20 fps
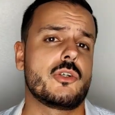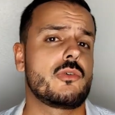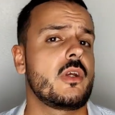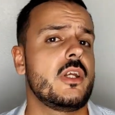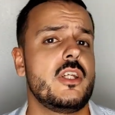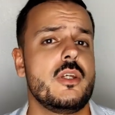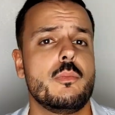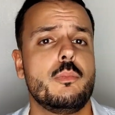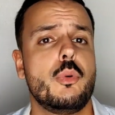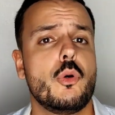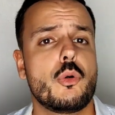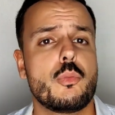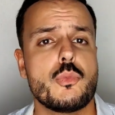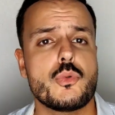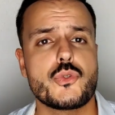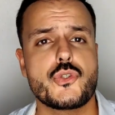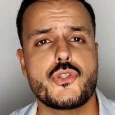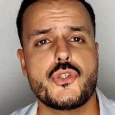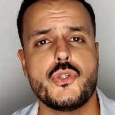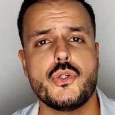Geranium pour
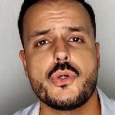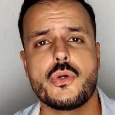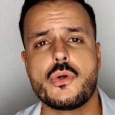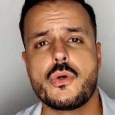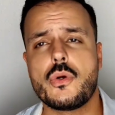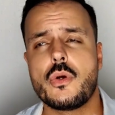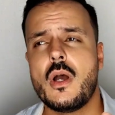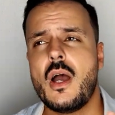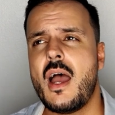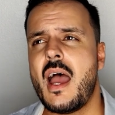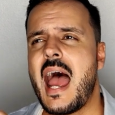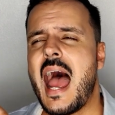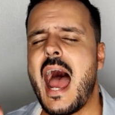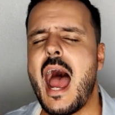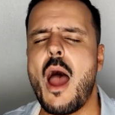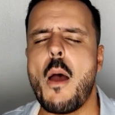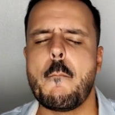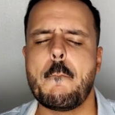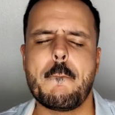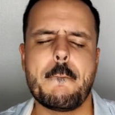Monsieur,
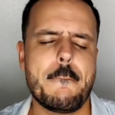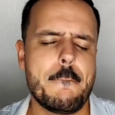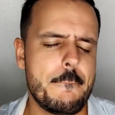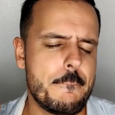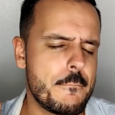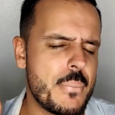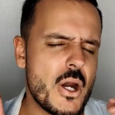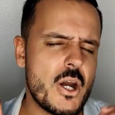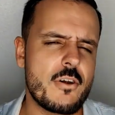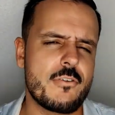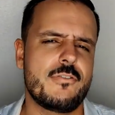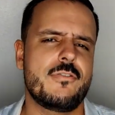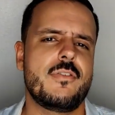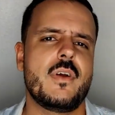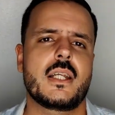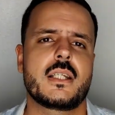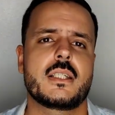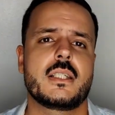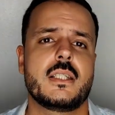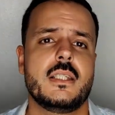a
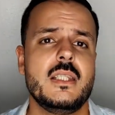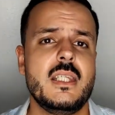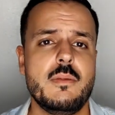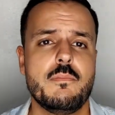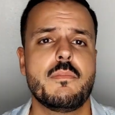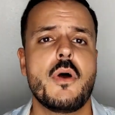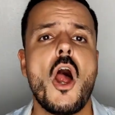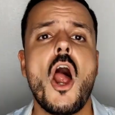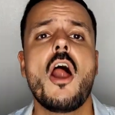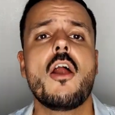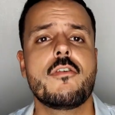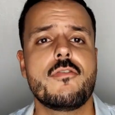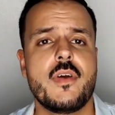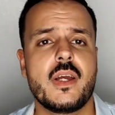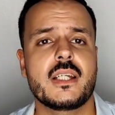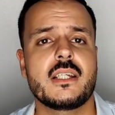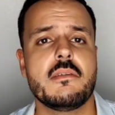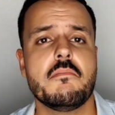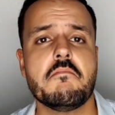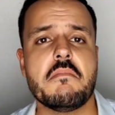perfect, the
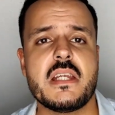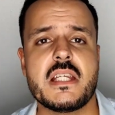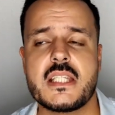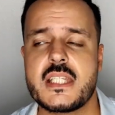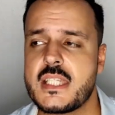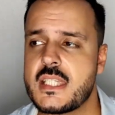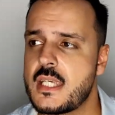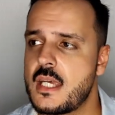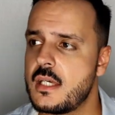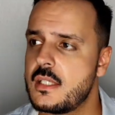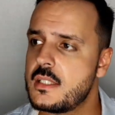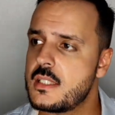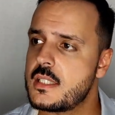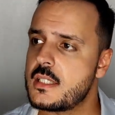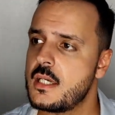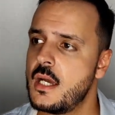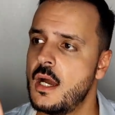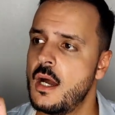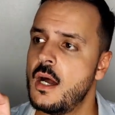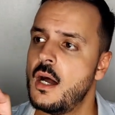perfect
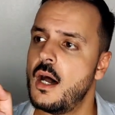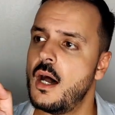scent